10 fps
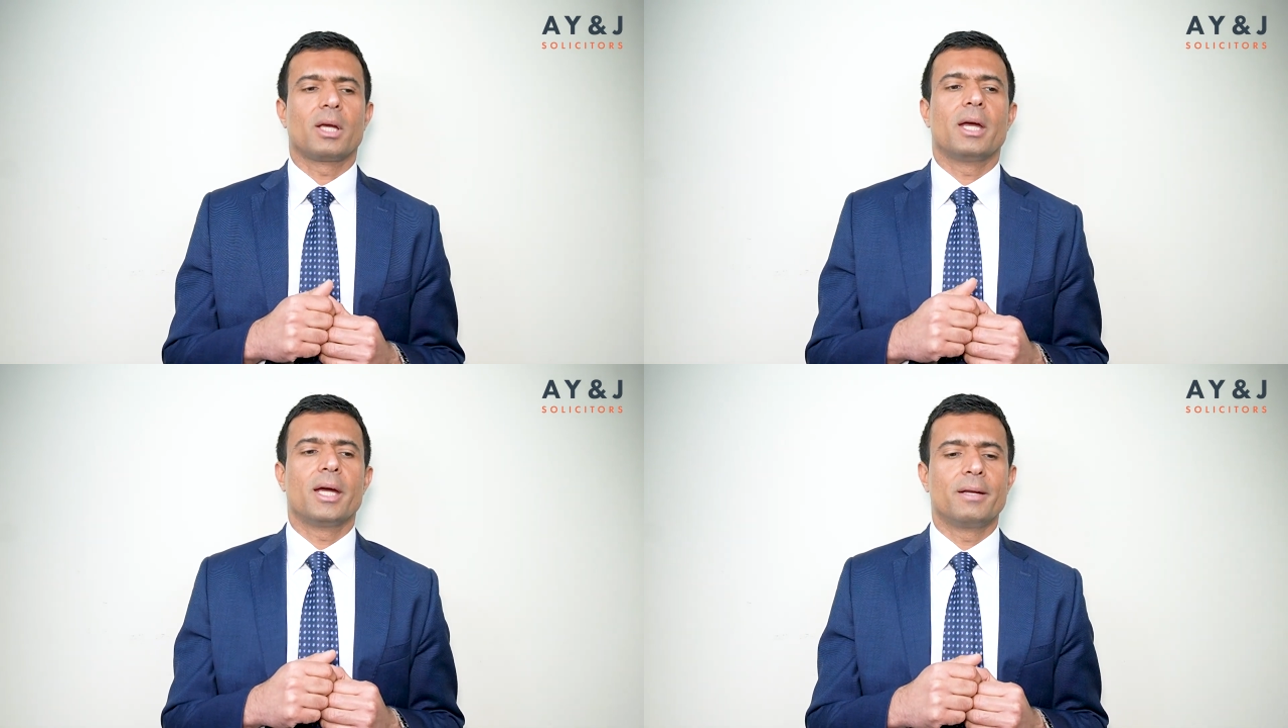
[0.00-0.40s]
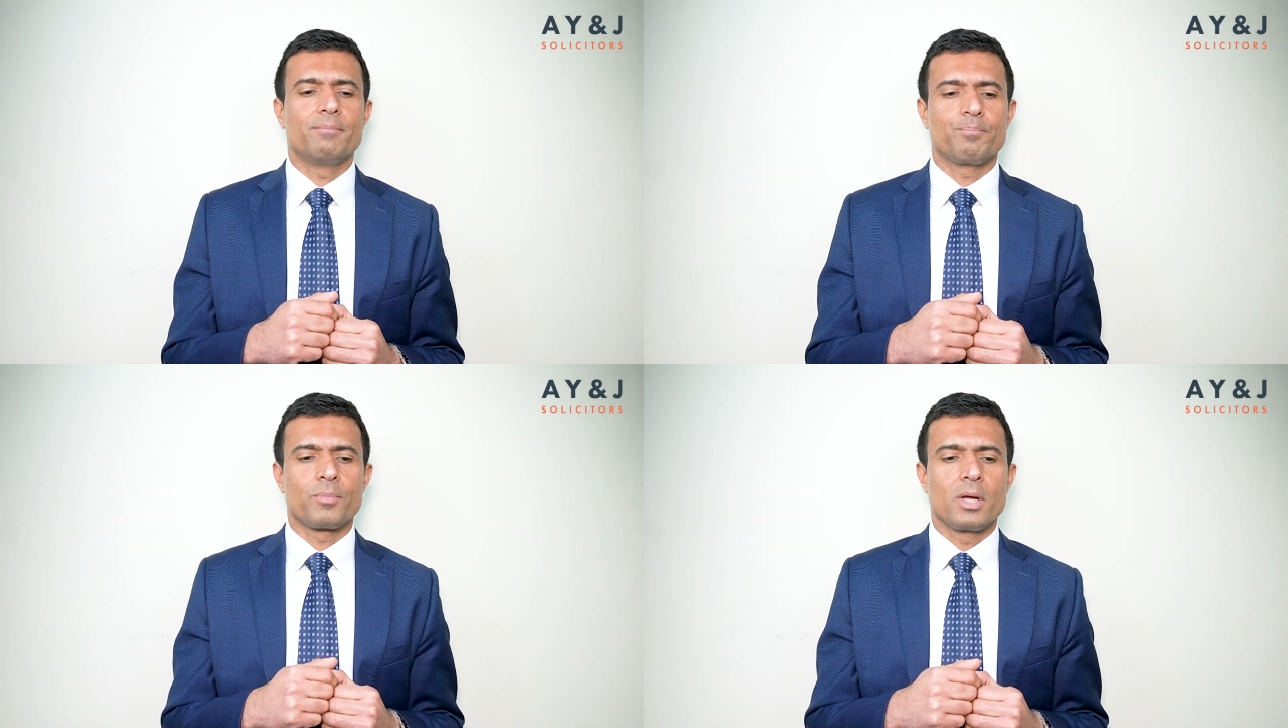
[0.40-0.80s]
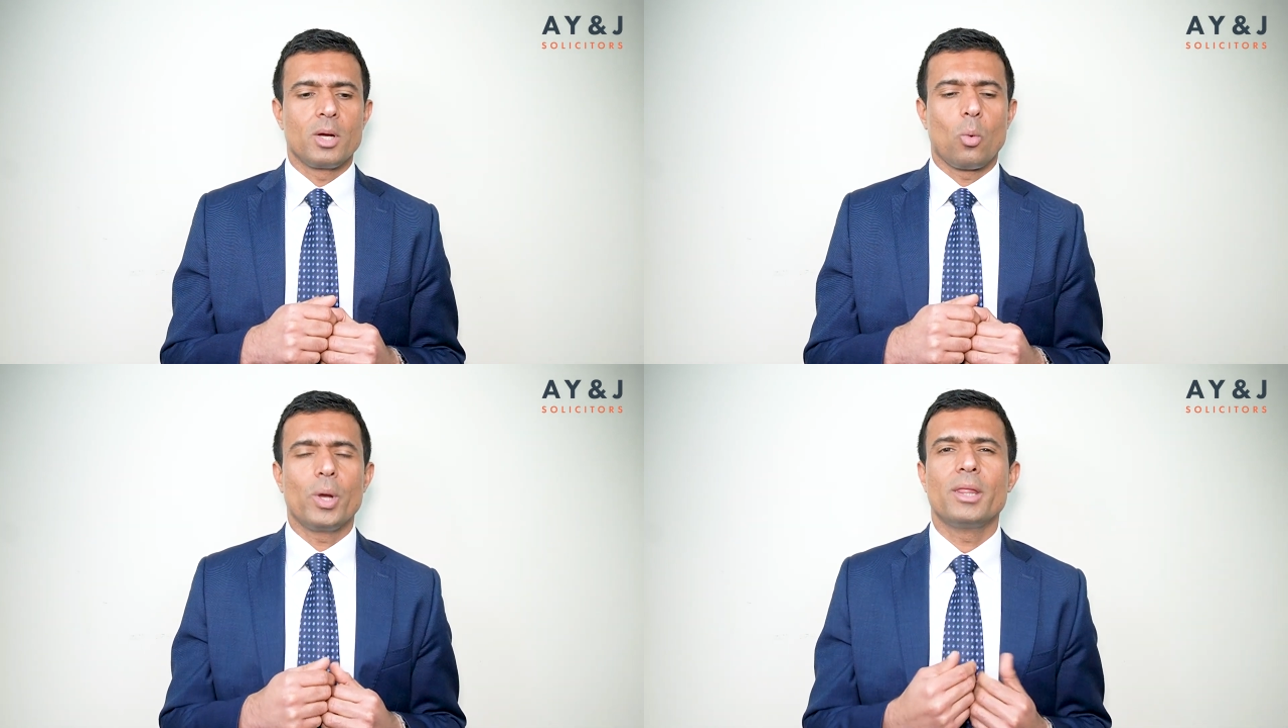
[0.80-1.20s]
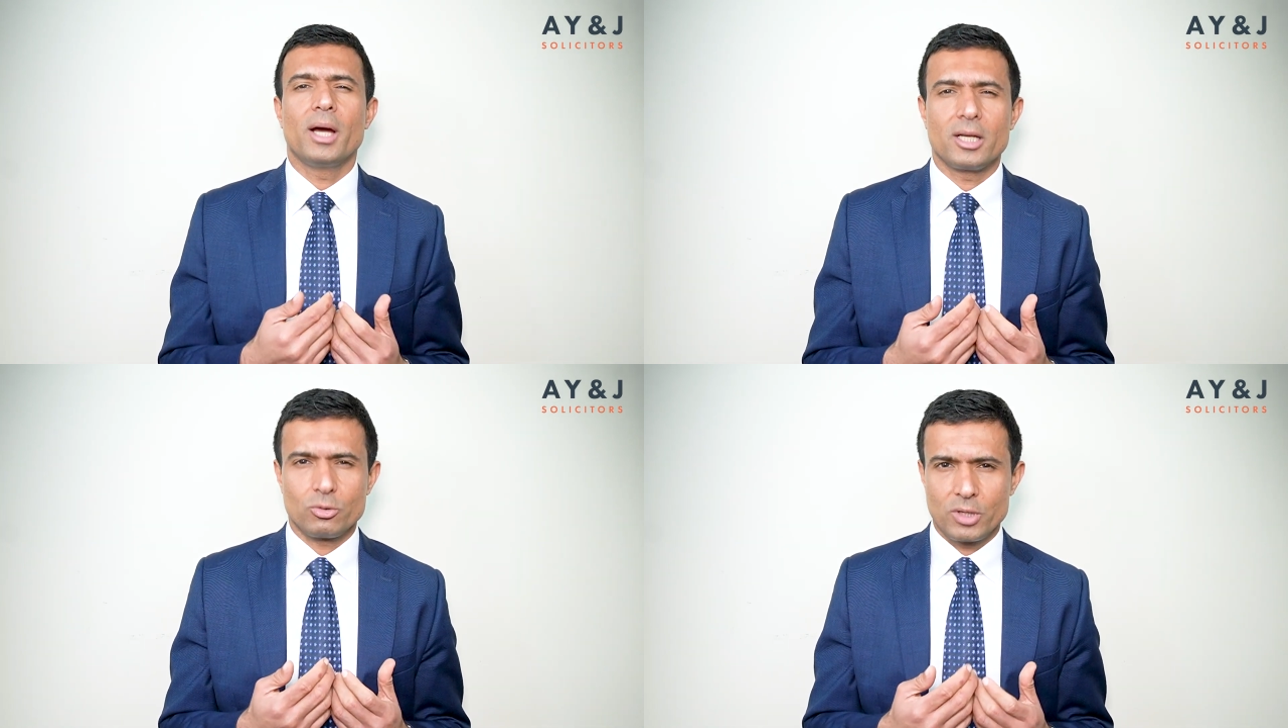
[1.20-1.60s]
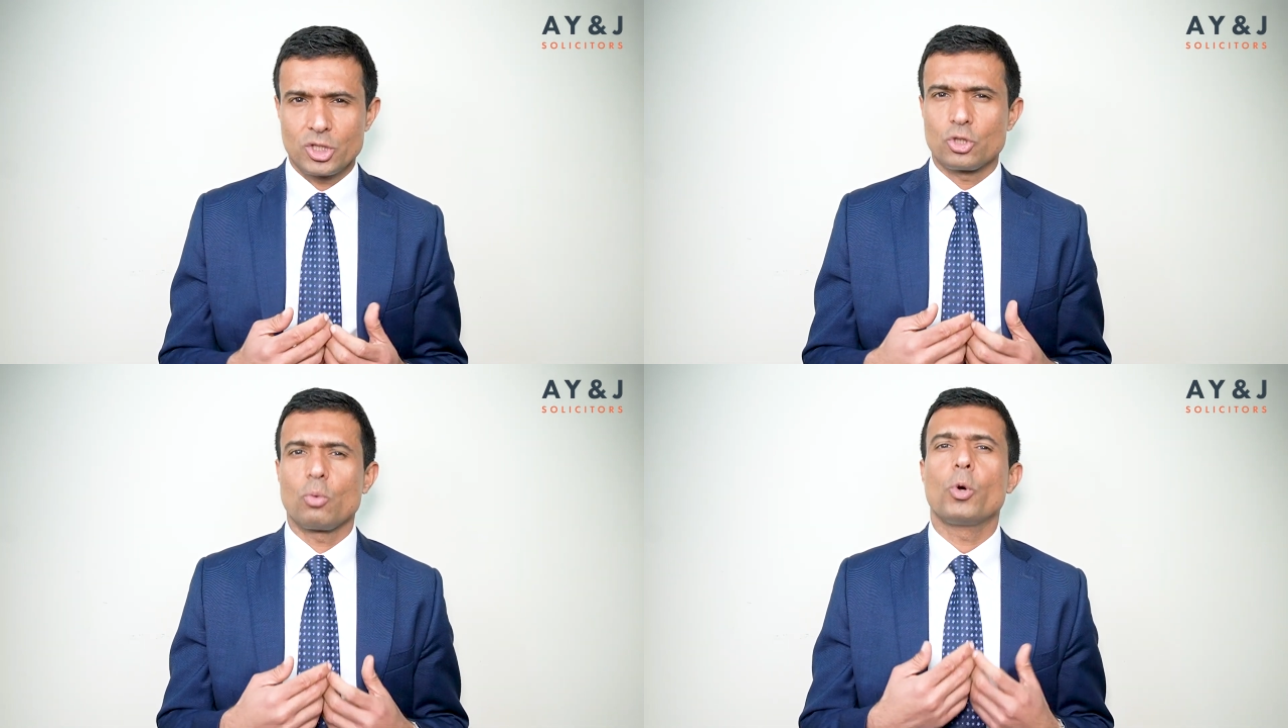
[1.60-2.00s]
And when they ask
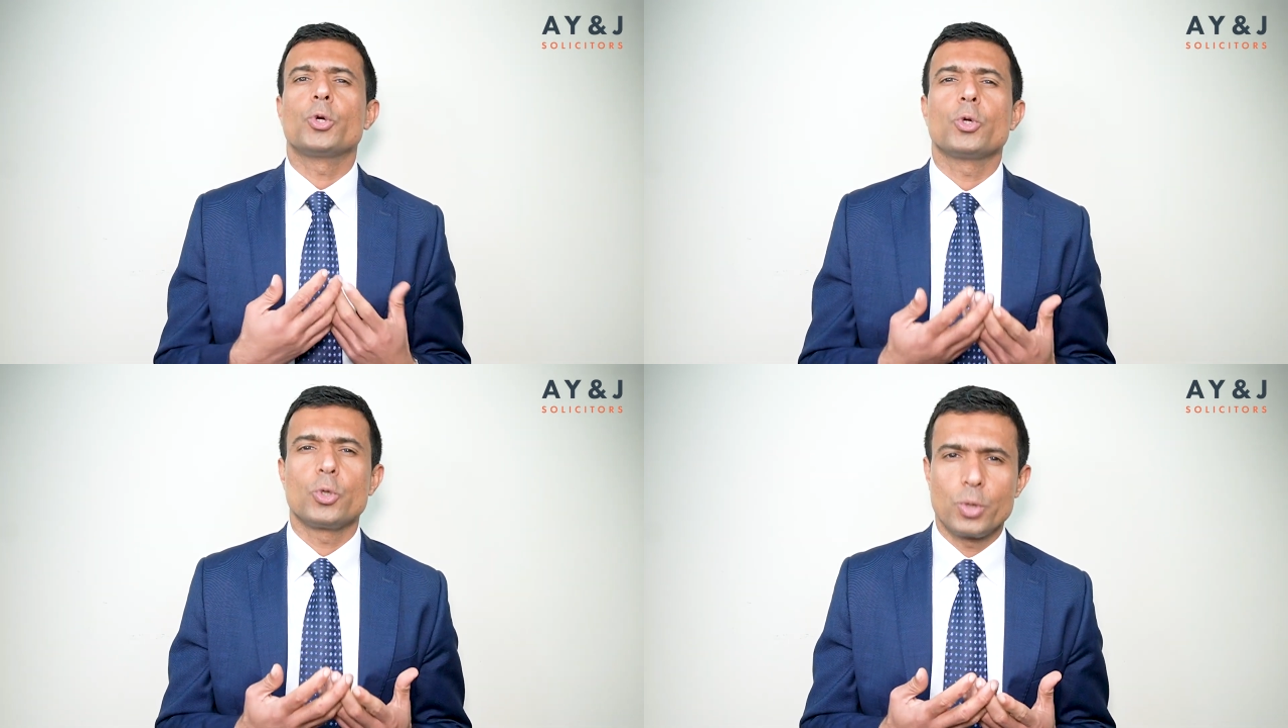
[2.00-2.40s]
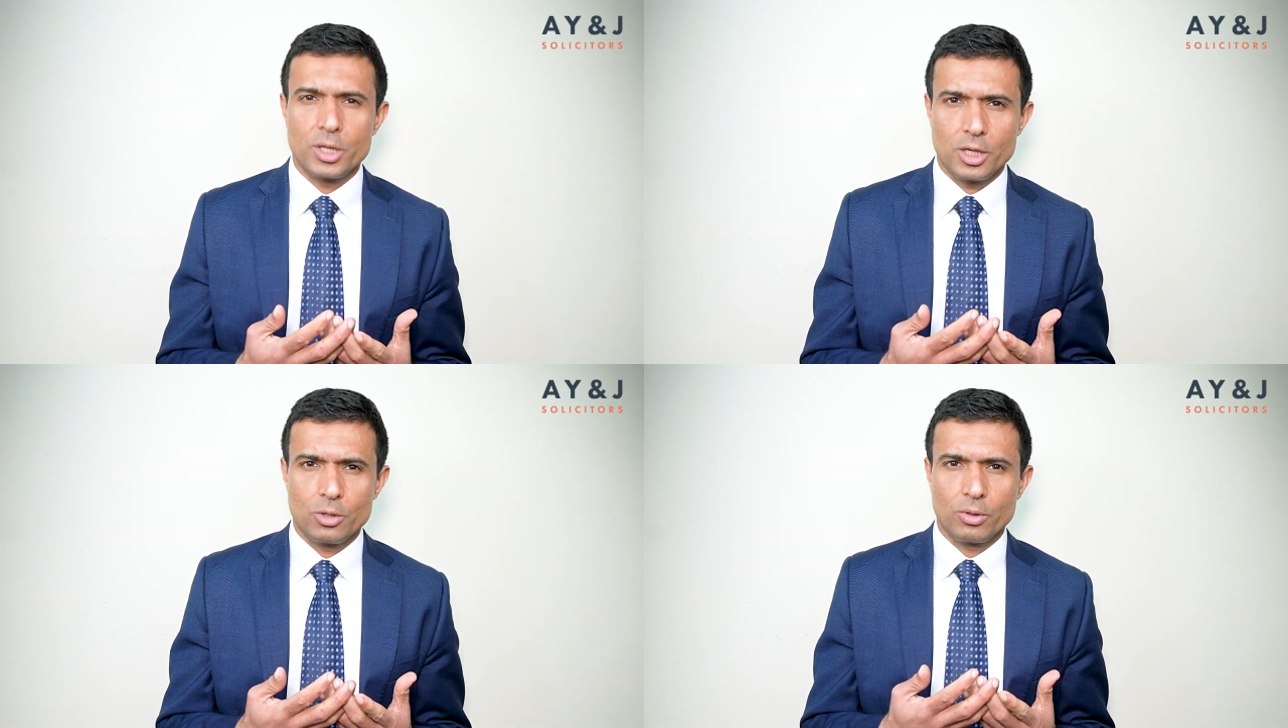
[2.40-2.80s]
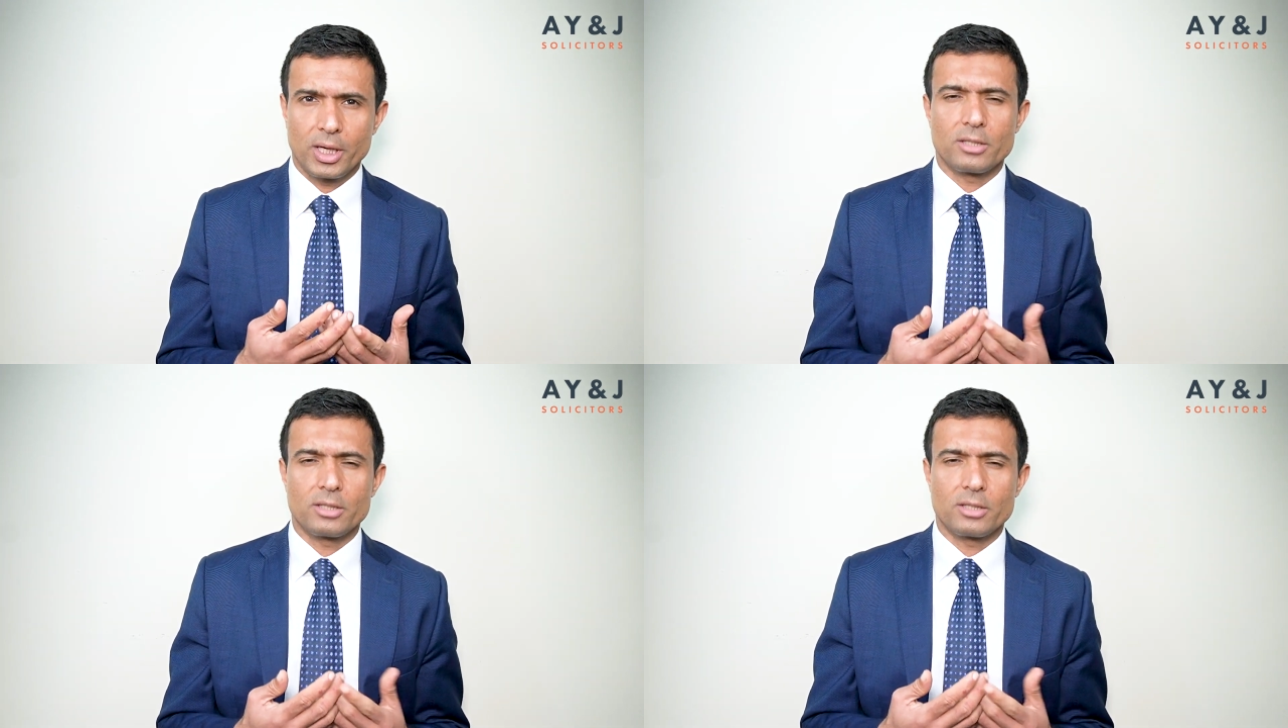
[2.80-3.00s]
questions, so what do you do in the UK?